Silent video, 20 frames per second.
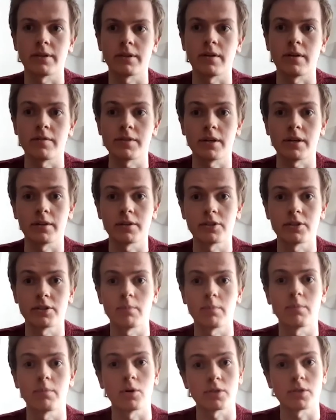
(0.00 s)
And obviously all the
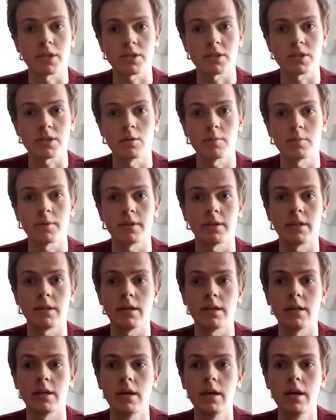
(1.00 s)
job postings go up on
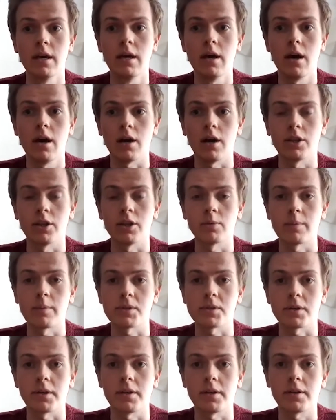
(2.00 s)
the
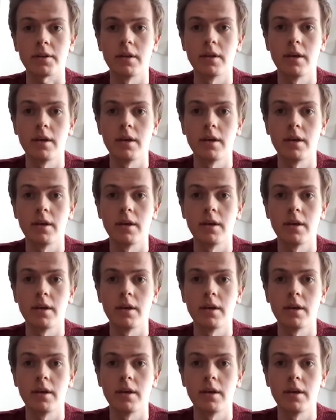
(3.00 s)
website.